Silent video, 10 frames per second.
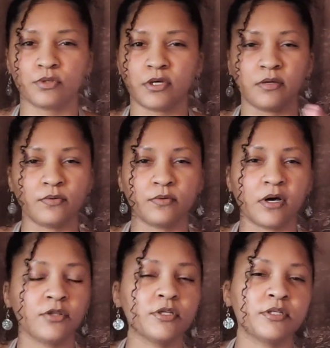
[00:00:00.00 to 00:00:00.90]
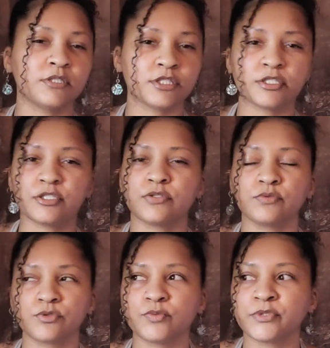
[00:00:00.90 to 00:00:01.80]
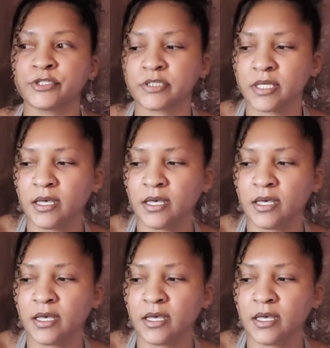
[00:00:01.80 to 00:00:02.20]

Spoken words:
other indigenous YouTubers,